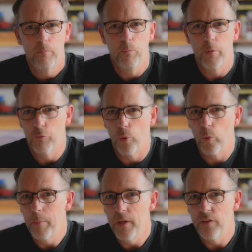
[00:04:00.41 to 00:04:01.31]

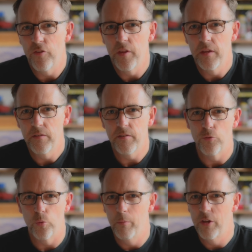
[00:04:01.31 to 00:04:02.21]
pitch the yeast is
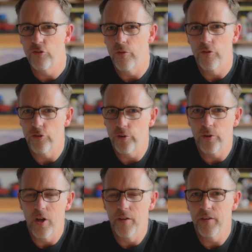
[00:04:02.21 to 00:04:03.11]
we'll measure the sugar
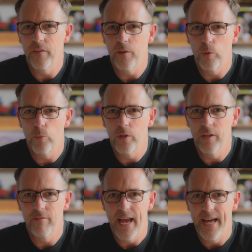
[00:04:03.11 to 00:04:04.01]
content that we will
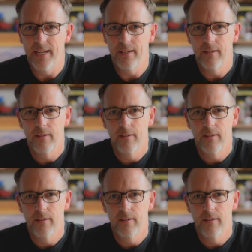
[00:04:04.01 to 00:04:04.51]
have added.